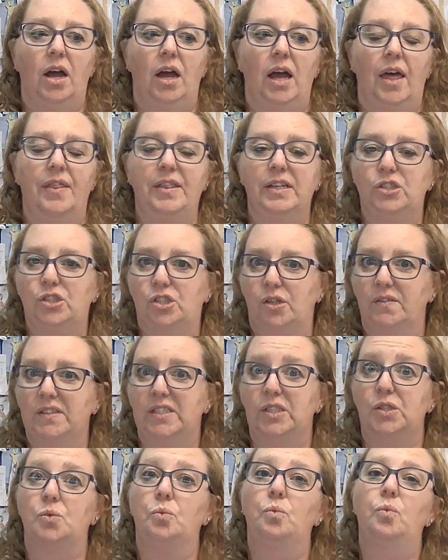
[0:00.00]
And then
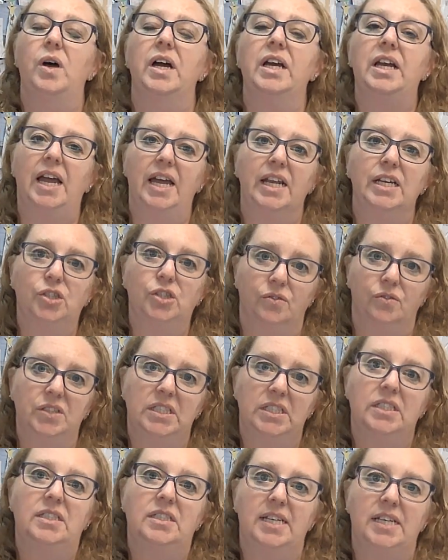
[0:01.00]
services. What kind of
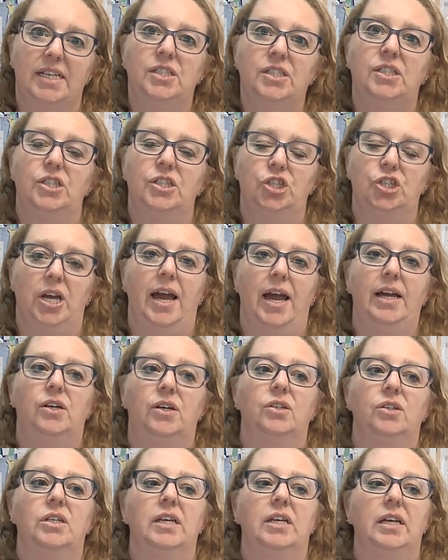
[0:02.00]
services does the
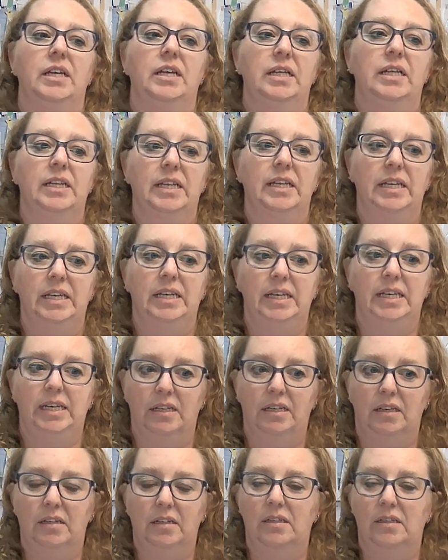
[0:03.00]
child
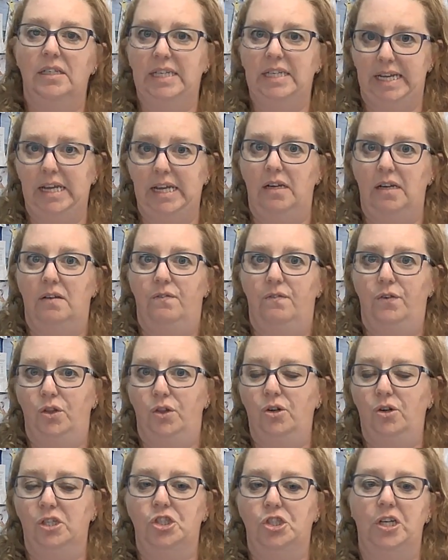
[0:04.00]
need for
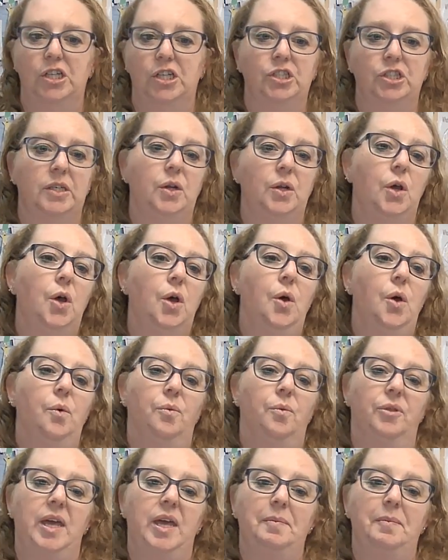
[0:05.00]
their instruction?
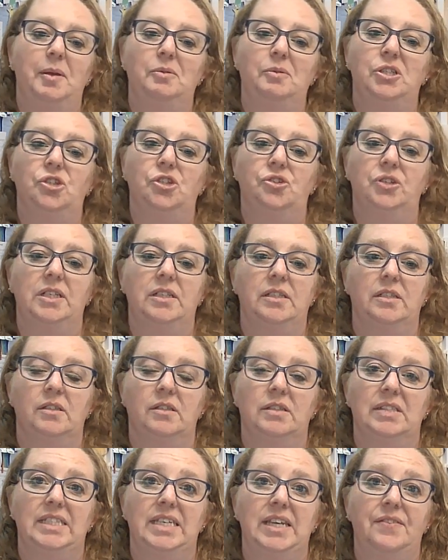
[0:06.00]
Will they be
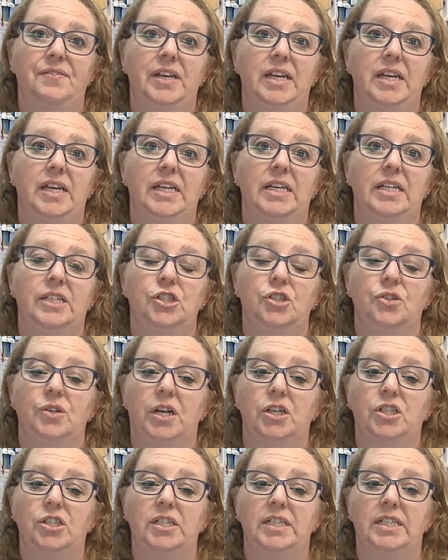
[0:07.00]
receiving
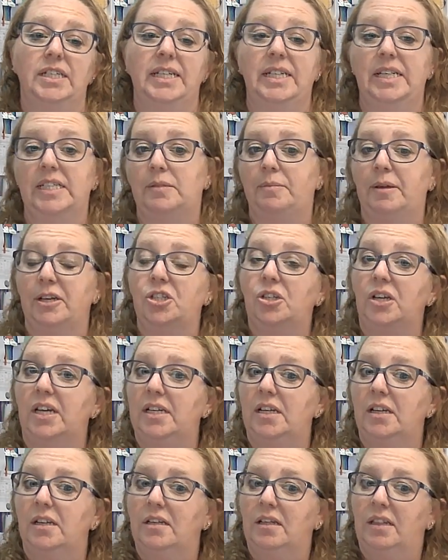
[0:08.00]
instruction in a special
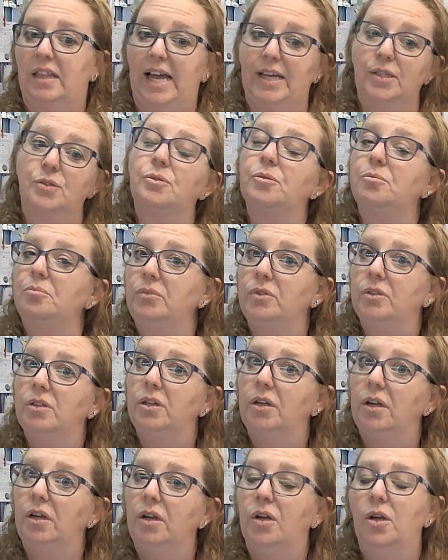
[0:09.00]
ed classroom?
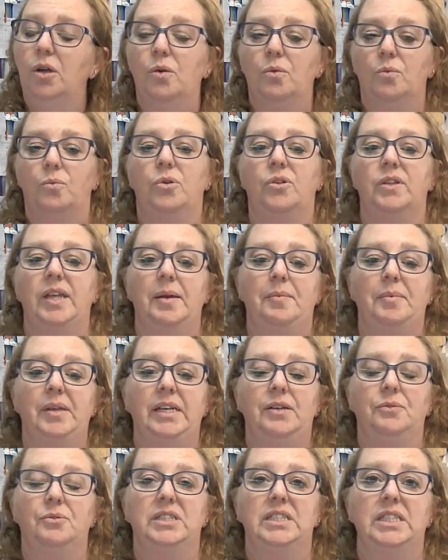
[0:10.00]
Will they
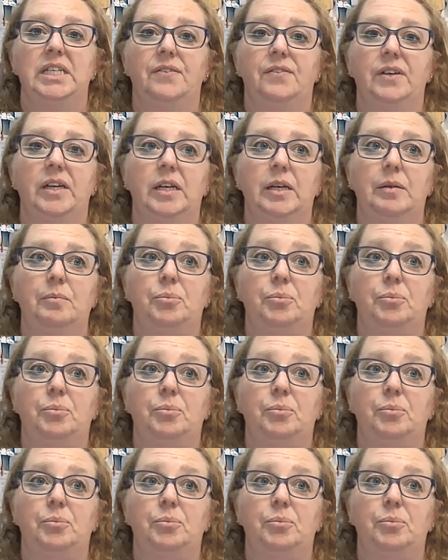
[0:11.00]
be receiving